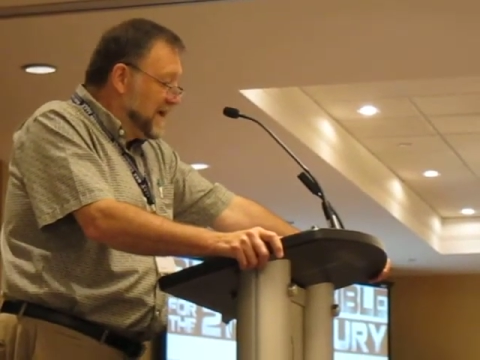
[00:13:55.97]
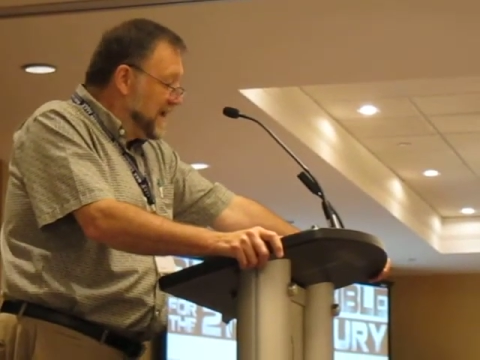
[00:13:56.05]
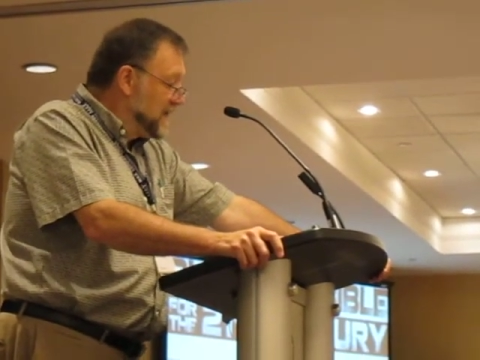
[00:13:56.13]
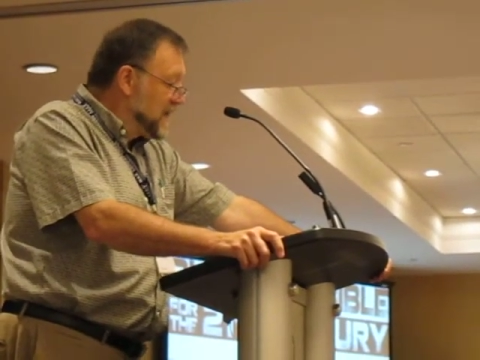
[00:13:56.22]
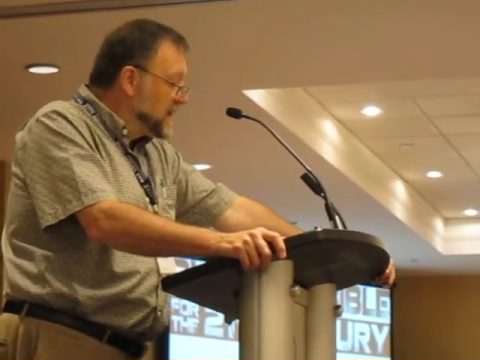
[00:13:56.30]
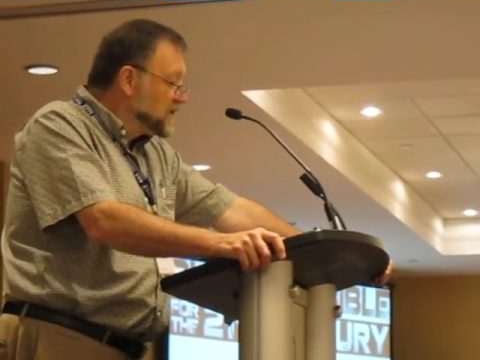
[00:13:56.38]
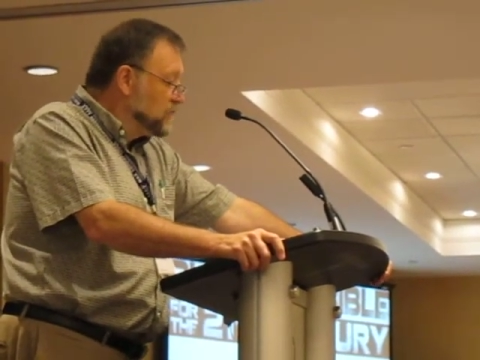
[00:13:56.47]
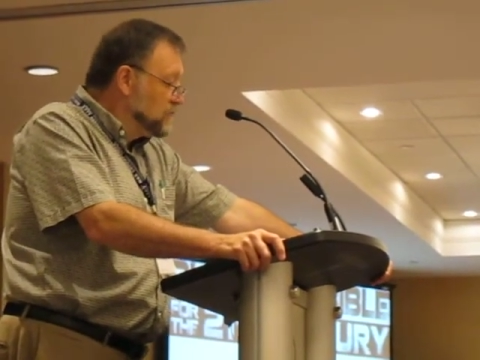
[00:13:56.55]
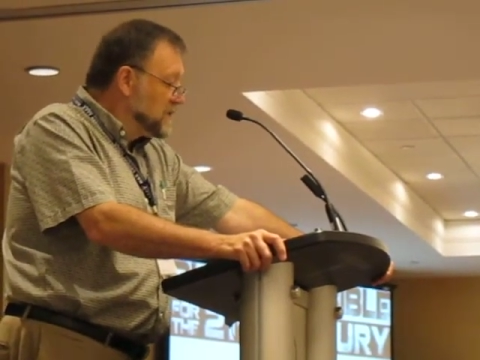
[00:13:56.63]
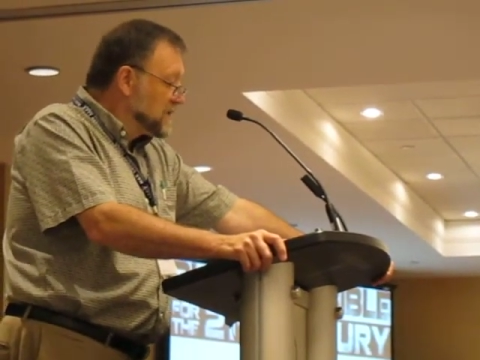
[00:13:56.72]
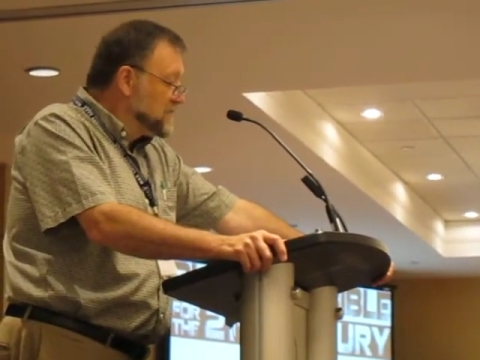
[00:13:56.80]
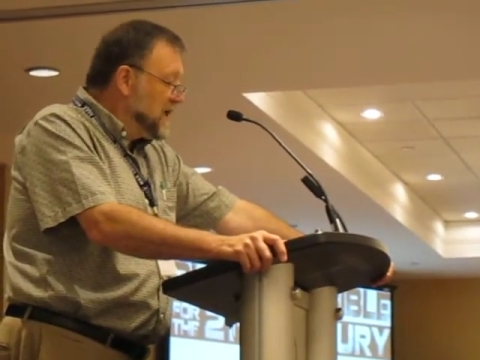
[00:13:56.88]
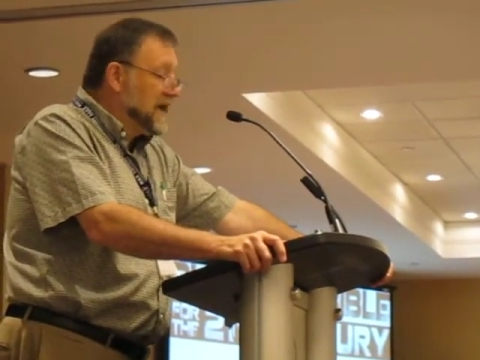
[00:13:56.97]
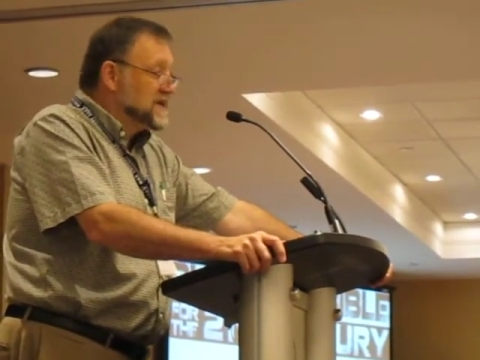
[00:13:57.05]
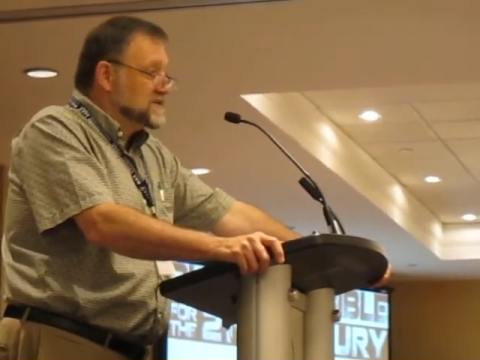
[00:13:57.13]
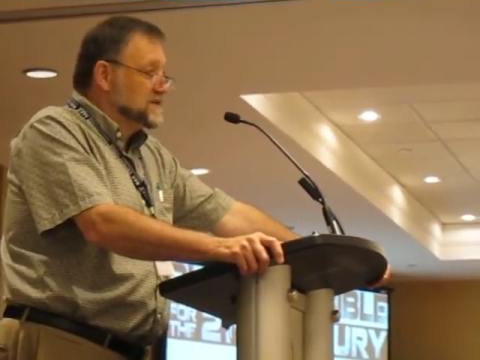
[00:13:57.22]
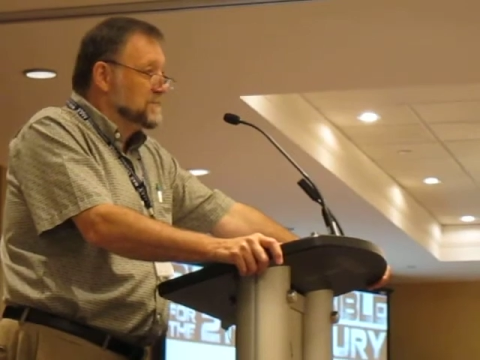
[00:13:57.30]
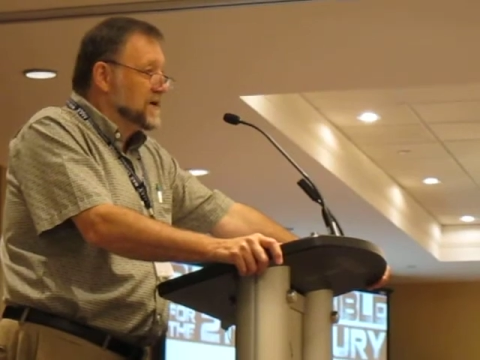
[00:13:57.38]
And I don't want to be
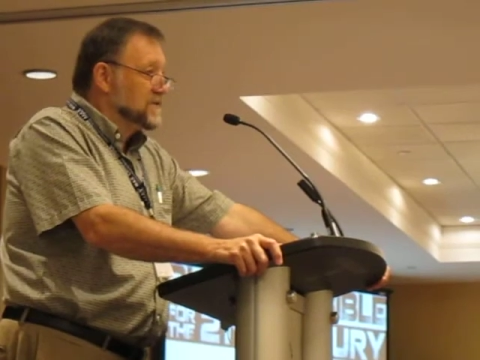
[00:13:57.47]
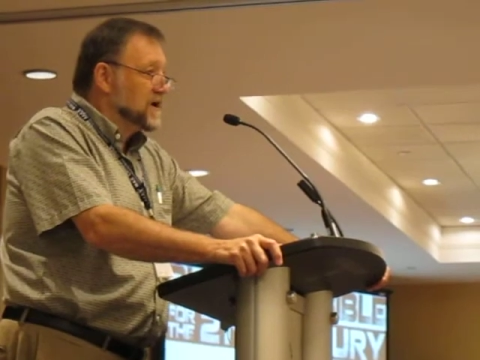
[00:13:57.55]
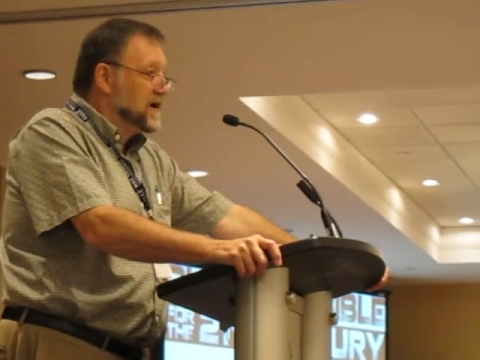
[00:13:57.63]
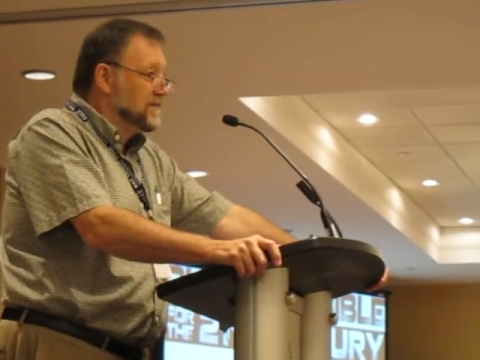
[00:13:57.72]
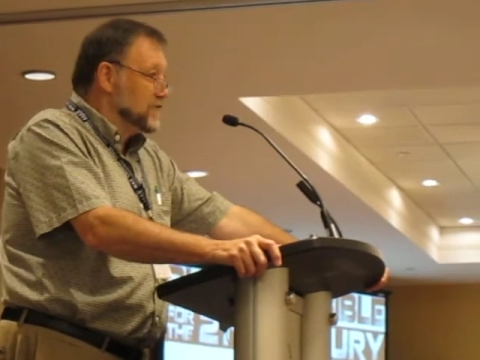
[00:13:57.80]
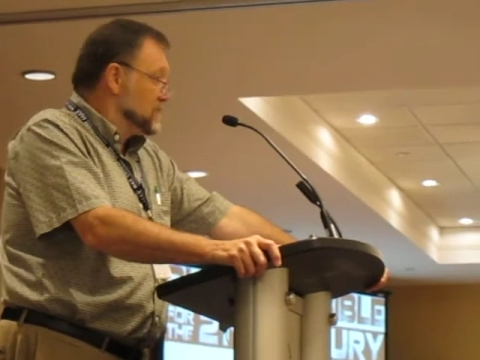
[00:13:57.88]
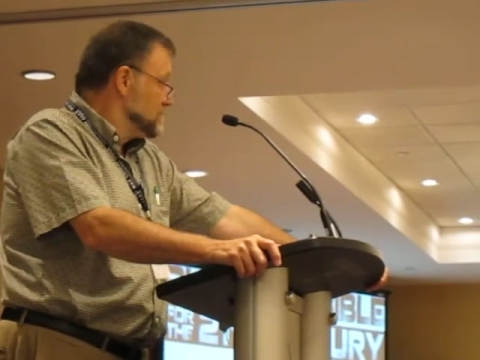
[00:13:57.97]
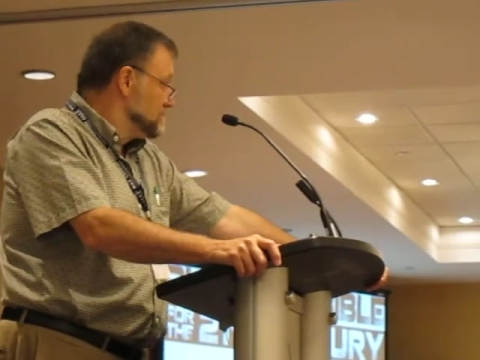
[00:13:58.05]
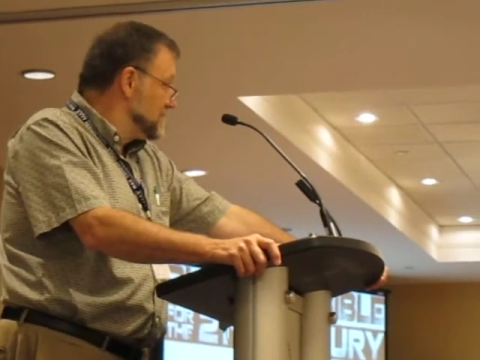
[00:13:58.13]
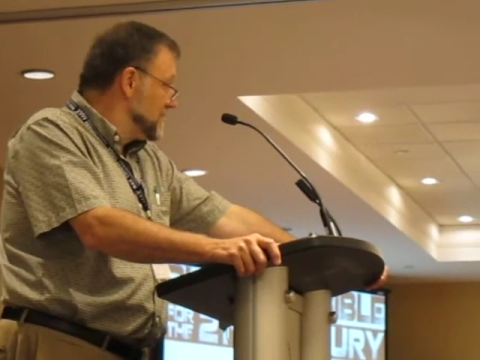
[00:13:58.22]
asked about the cover.